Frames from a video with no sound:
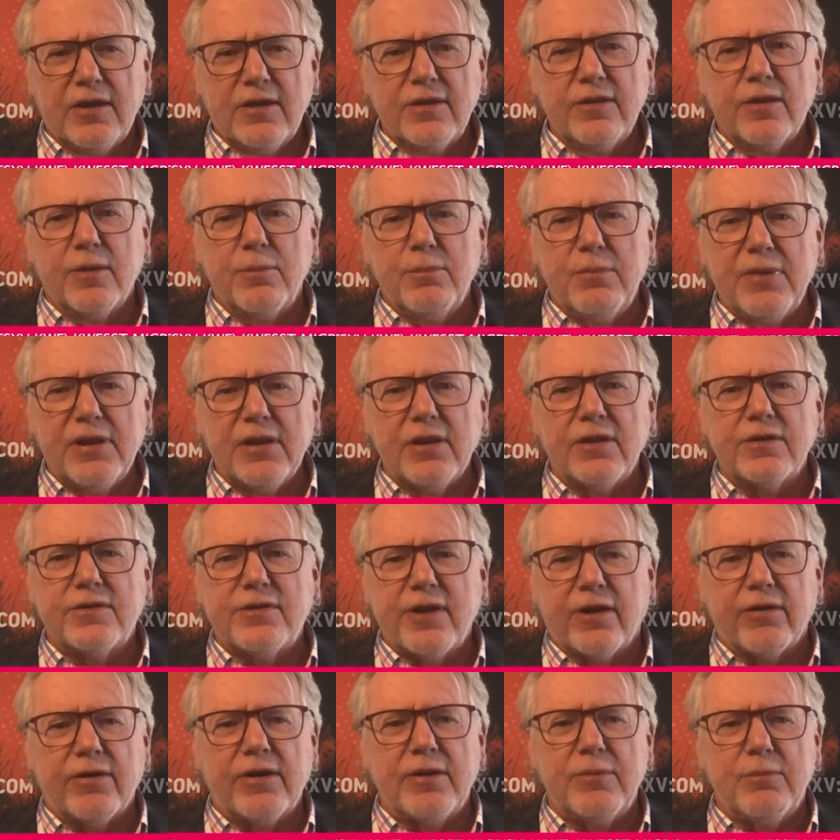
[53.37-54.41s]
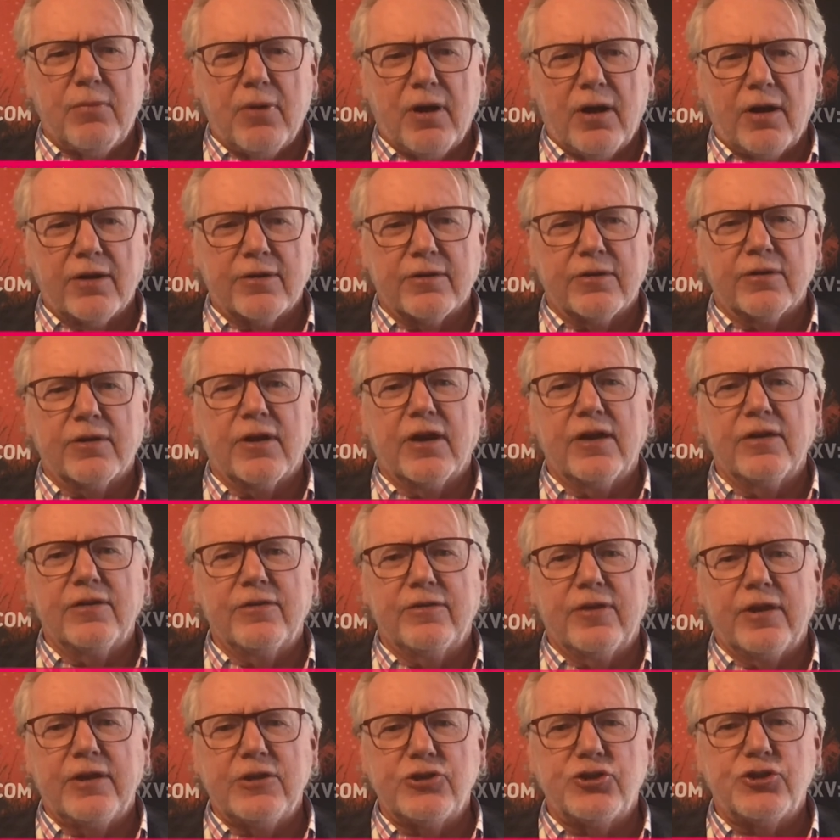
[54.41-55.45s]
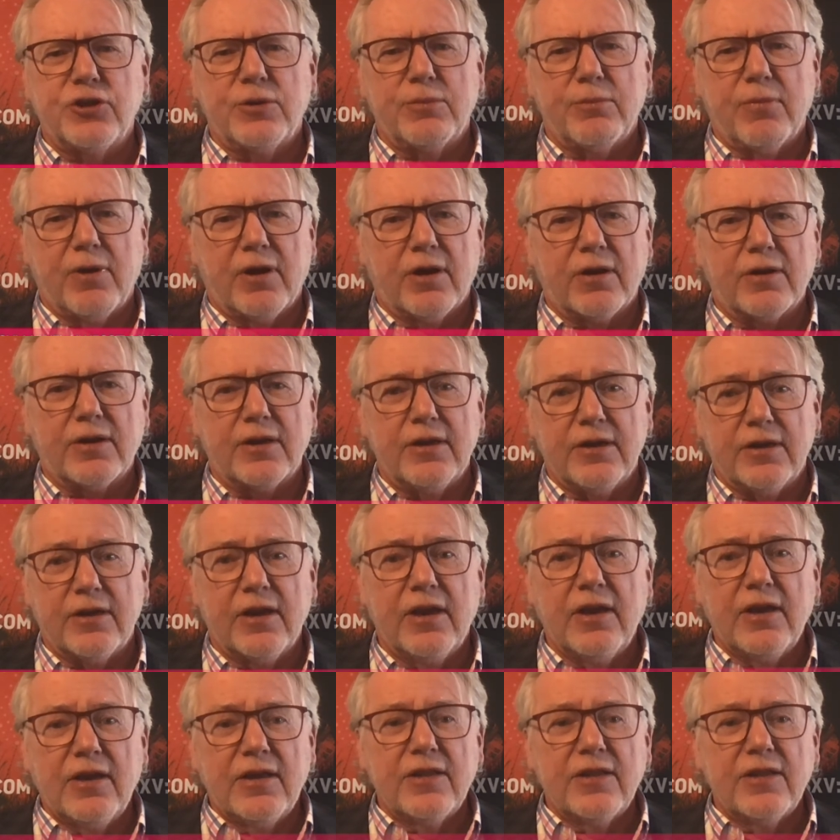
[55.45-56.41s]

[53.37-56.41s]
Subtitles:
the military modernization market.